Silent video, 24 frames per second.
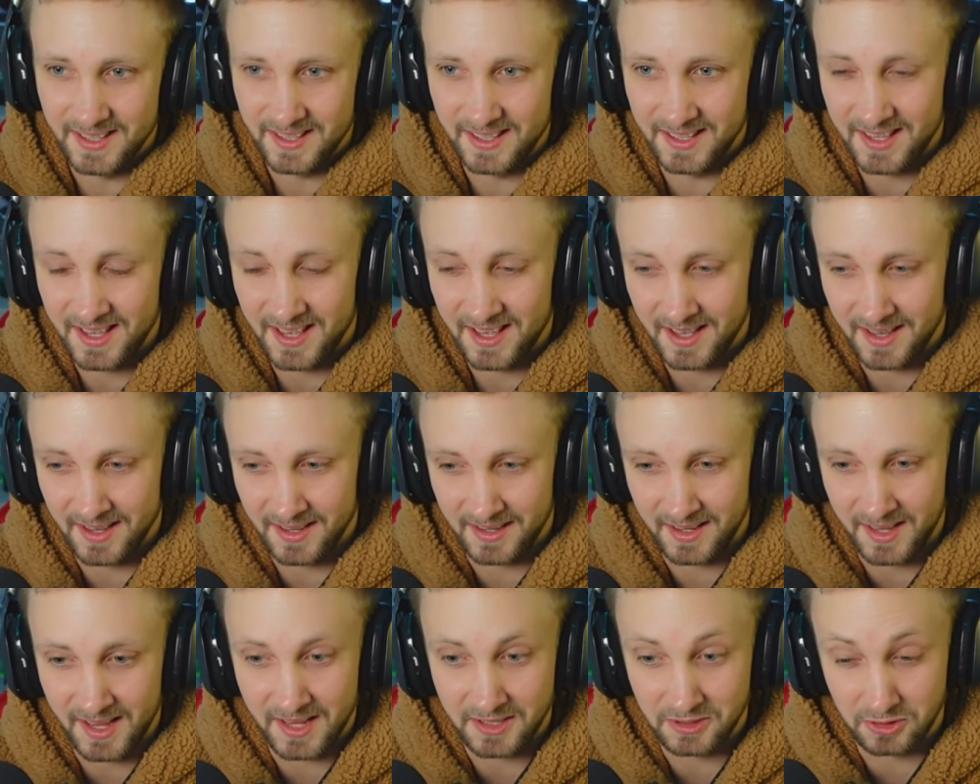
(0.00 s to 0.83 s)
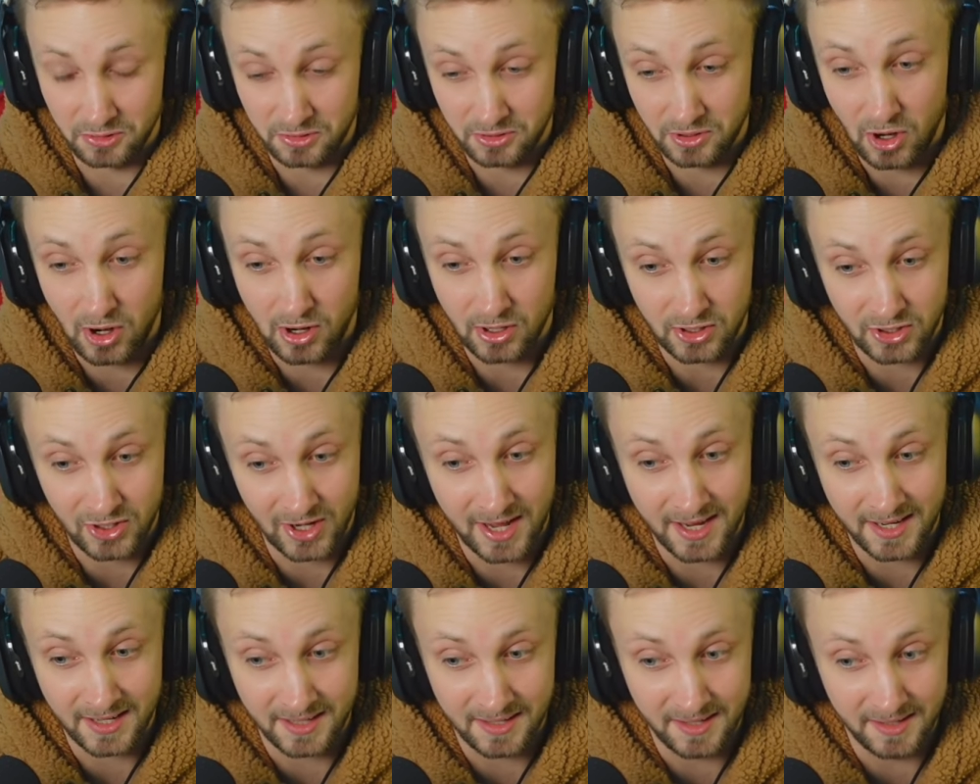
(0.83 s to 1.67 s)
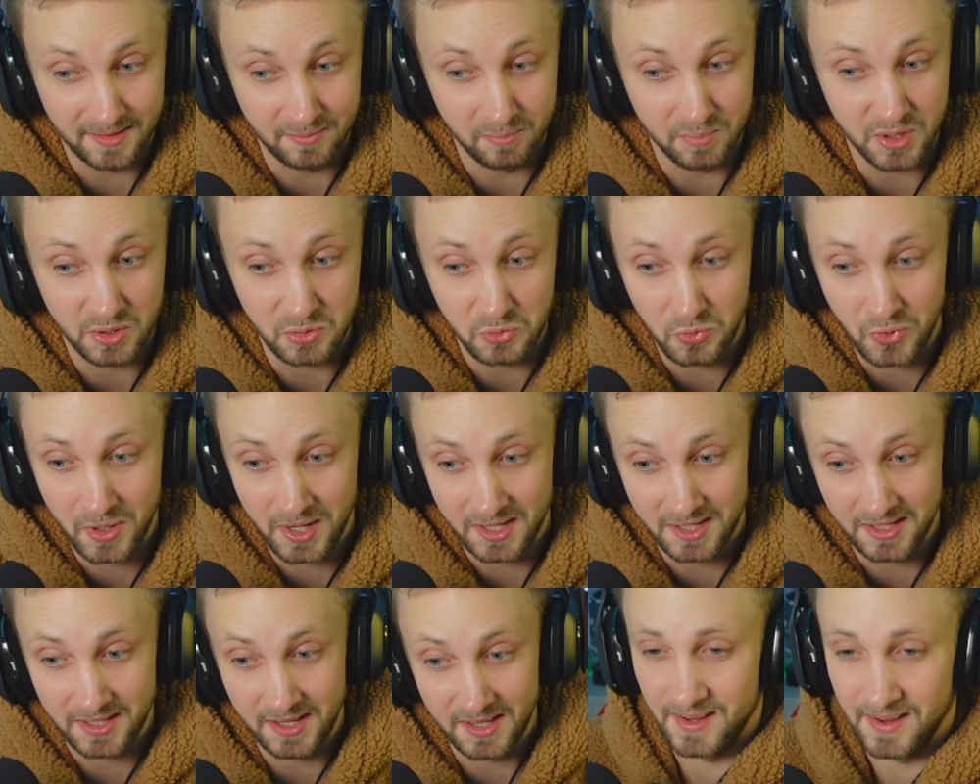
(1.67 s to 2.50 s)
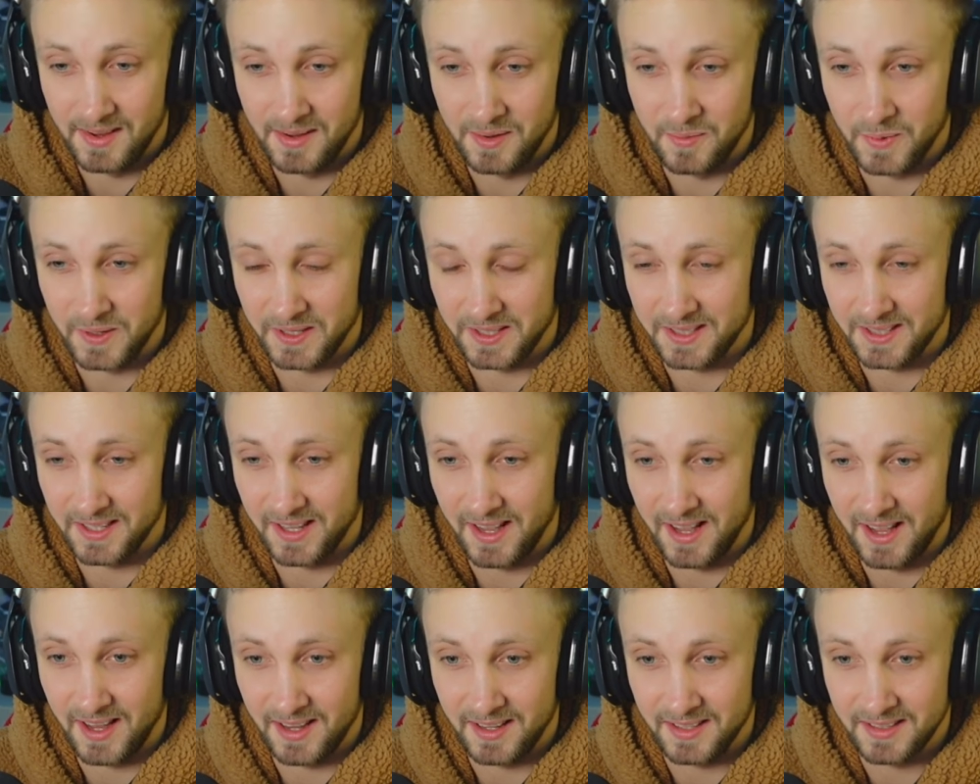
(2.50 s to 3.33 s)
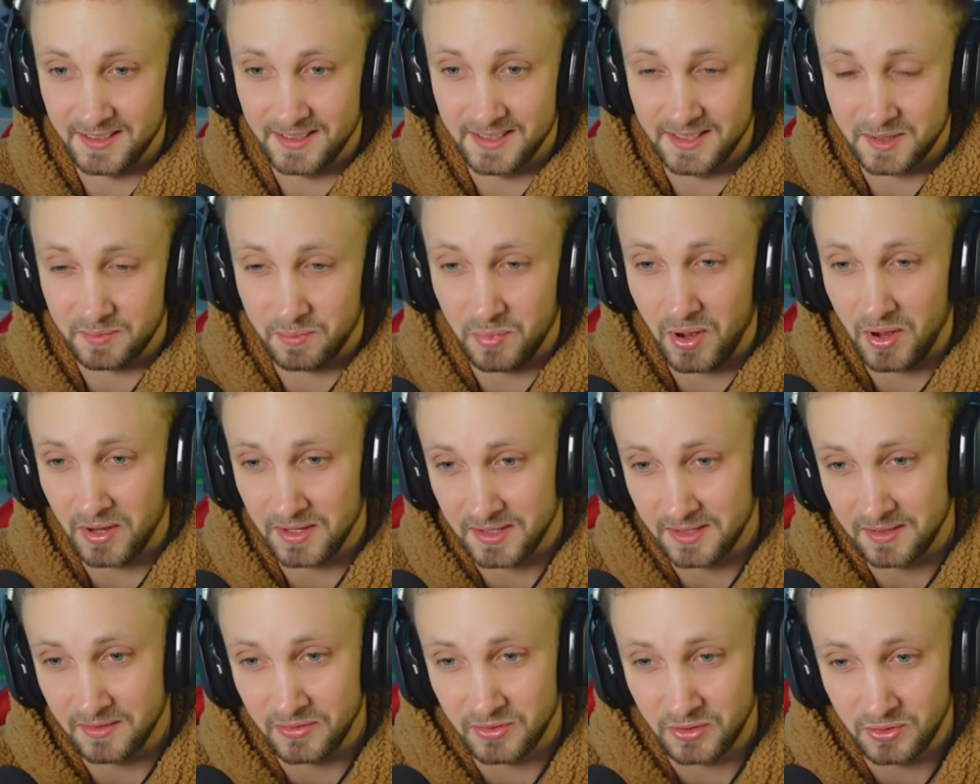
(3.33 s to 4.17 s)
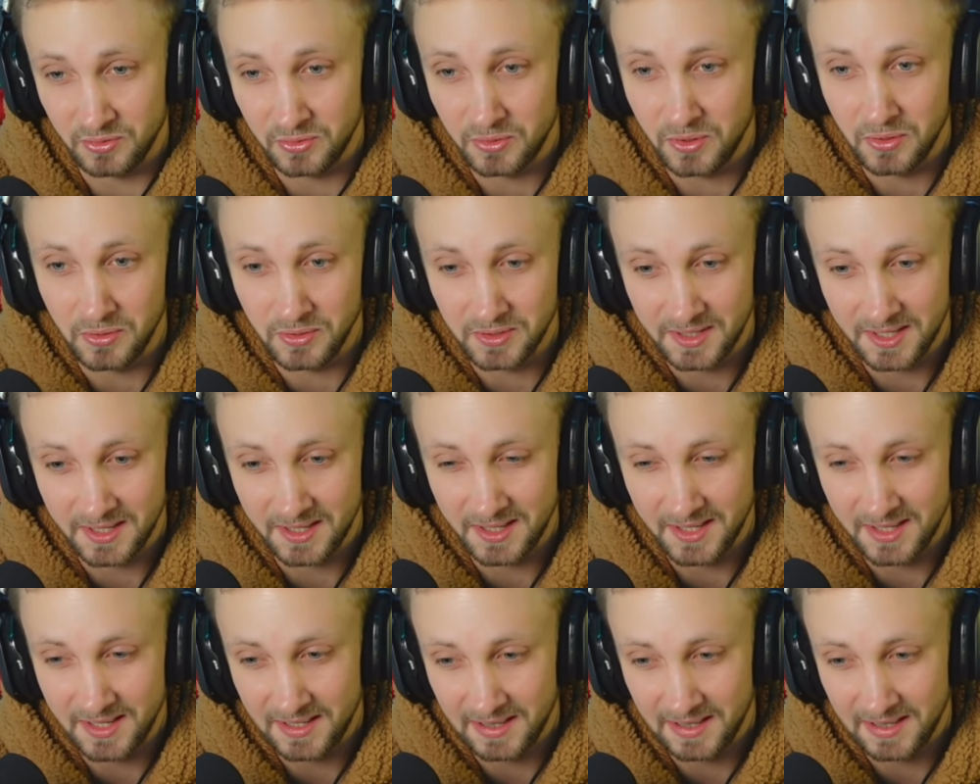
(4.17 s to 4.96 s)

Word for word: Yeah, and to dodge lightning, be ready. Oh my god, this positive Zuko is gonna eat